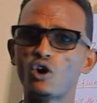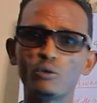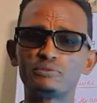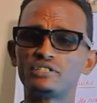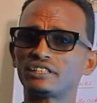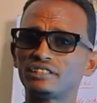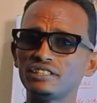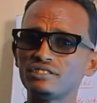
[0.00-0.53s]

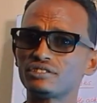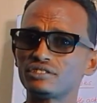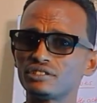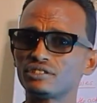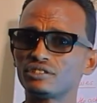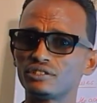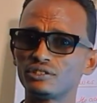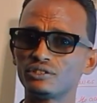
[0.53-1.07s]
objects,
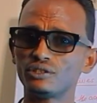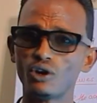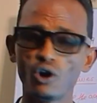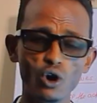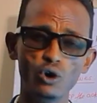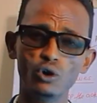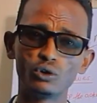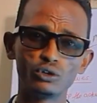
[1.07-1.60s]

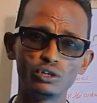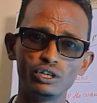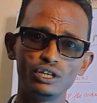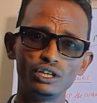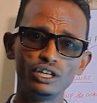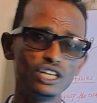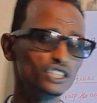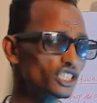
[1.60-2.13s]
or
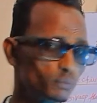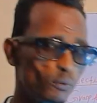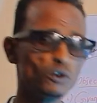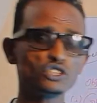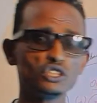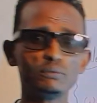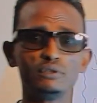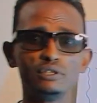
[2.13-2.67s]
is it
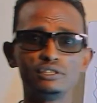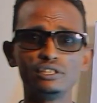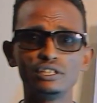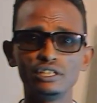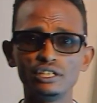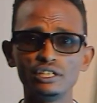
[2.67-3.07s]
possible